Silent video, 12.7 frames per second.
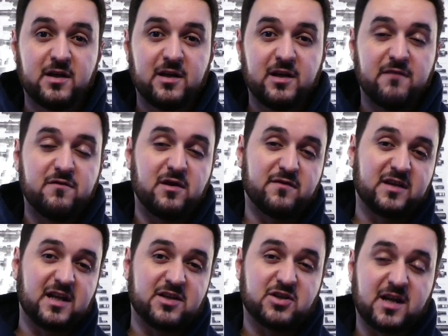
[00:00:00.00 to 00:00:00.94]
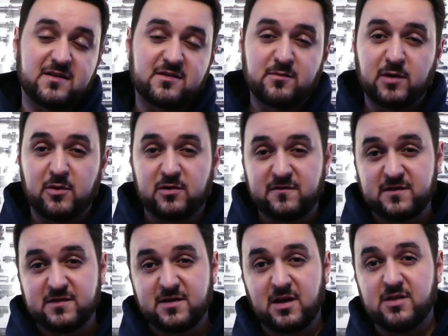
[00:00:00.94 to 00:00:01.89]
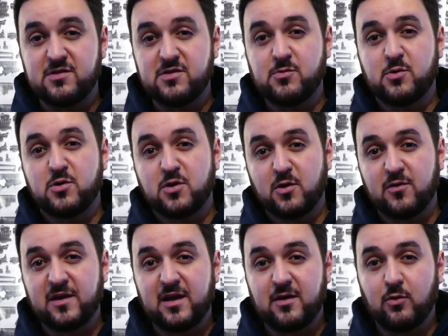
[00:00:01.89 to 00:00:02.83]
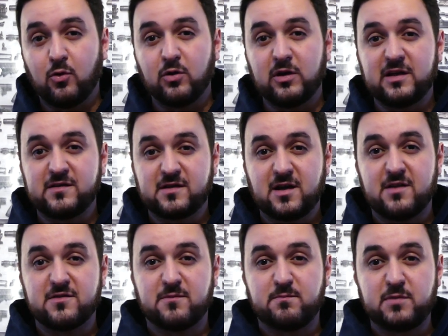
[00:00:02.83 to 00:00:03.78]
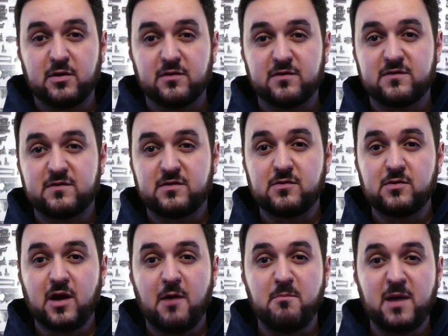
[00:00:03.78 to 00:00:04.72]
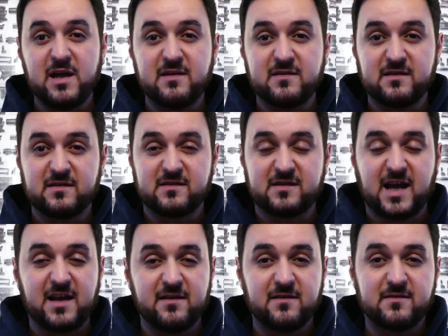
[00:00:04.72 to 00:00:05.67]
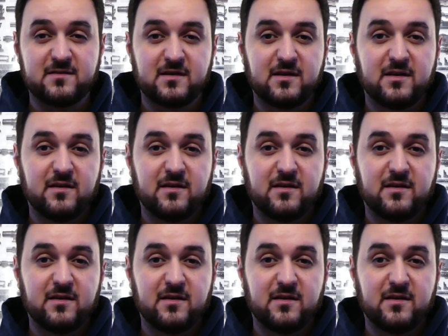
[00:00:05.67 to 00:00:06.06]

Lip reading: If you ever get a chance to buy one of his guns, you would know that all his guns are built to amazing standards.